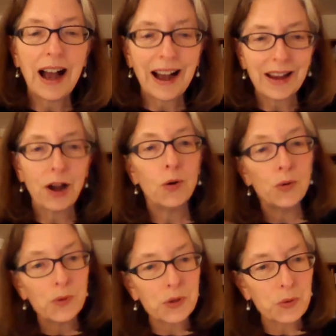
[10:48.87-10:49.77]
I
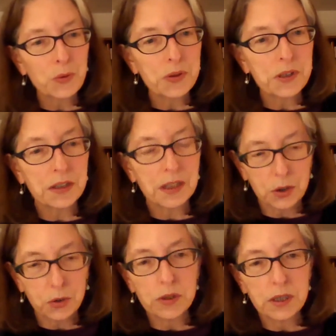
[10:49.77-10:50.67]
own the tools
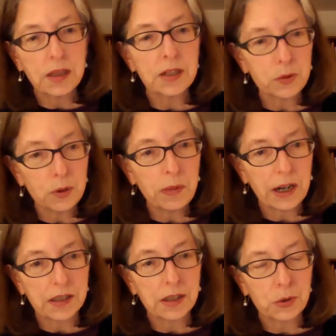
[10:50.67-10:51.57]
in the
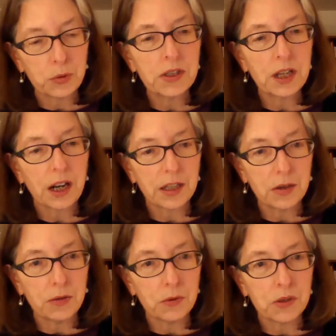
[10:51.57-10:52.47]
toolbox, the tools that I
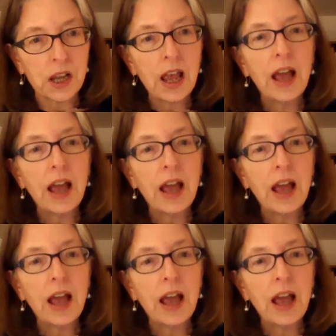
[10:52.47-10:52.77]
use,